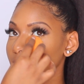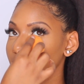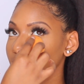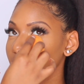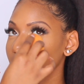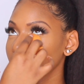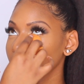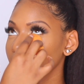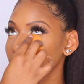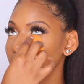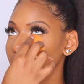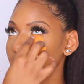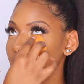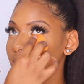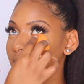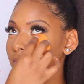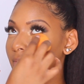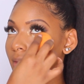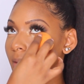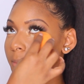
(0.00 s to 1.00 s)

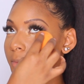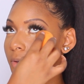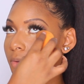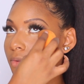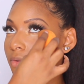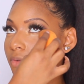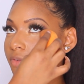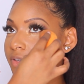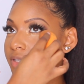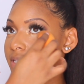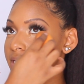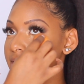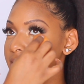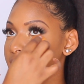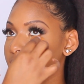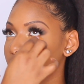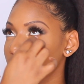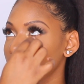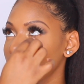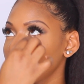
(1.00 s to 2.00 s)
No matter where
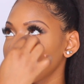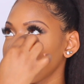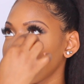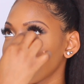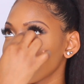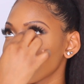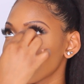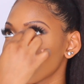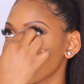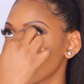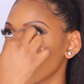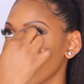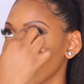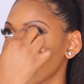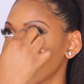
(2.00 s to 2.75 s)
we're going to,